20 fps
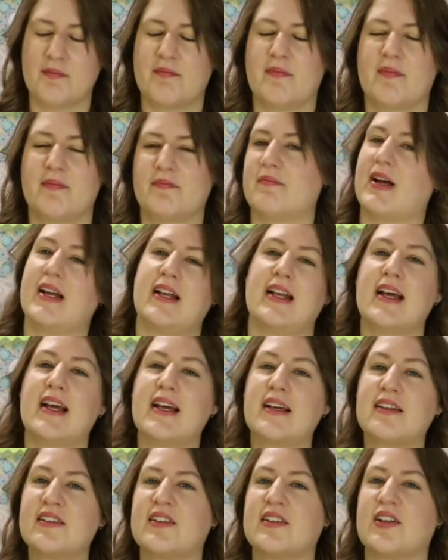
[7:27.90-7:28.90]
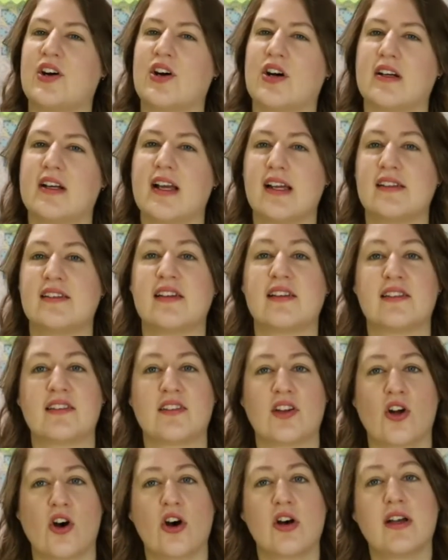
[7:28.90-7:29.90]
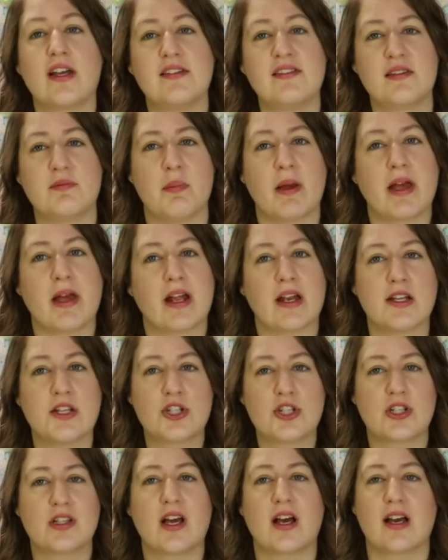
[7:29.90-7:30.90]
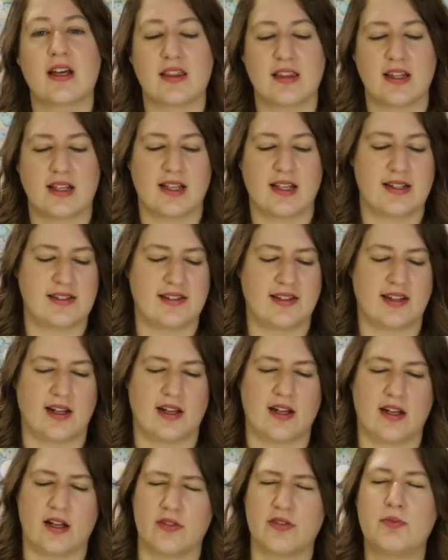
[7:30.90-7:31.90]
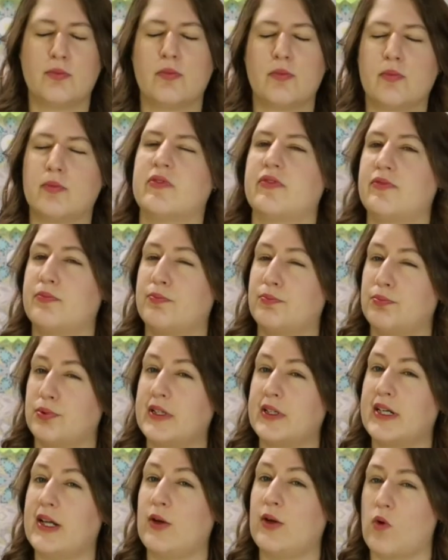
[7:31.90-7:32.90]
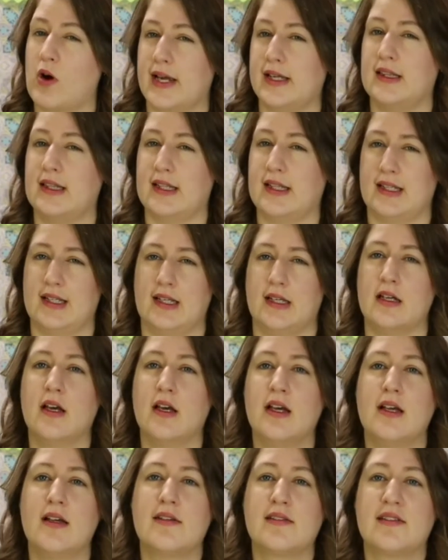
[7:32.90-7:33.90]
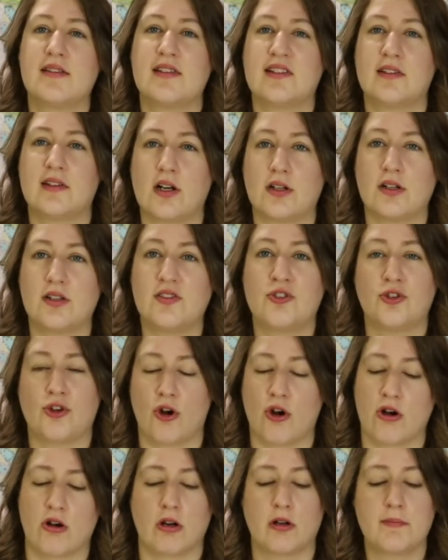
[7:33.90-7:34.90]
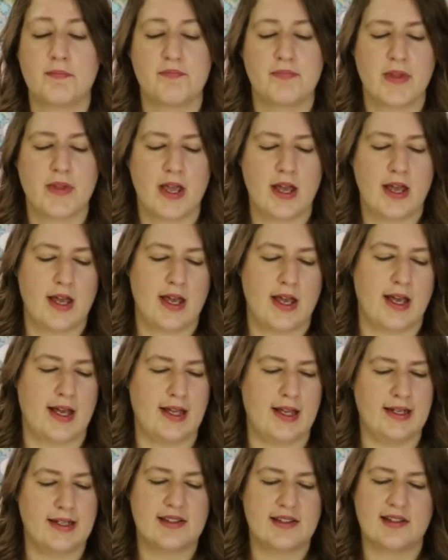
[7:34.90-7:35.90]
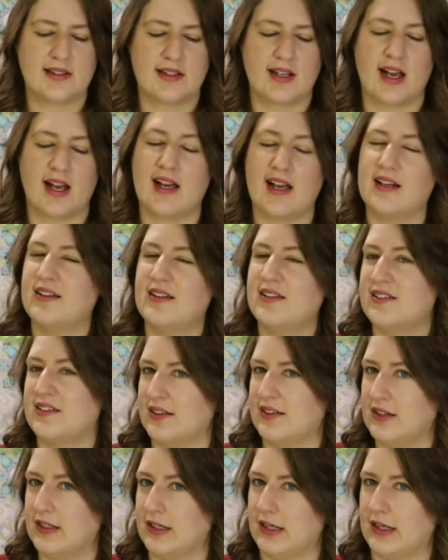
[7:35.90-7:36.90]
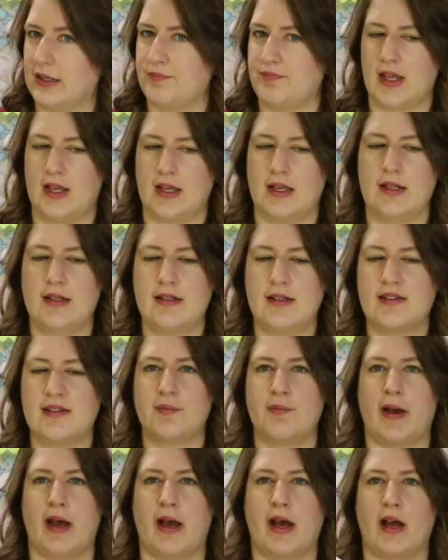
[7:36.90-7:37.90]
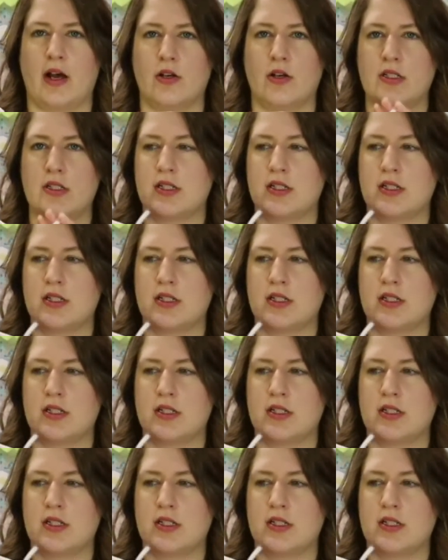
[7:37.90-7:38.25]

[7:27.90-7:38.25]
my next song is a song in Spanish. I think it's a pretty widely sung song, and it's kind of silly. It is about